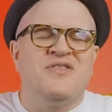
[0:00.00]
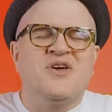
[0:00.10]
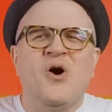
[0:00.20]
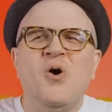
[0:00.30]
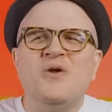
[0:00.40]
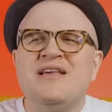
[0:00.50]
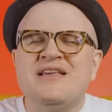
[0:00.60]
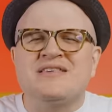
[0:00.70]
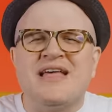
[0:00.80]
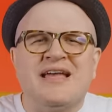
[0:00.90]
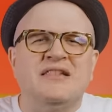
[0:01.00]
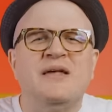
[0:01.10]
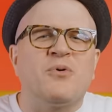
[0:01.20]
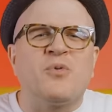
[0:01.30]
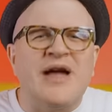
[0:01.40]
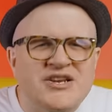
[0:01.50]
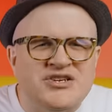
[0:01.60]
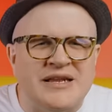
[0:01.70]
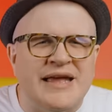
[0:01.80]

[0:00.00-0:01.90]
The code is like a liberation,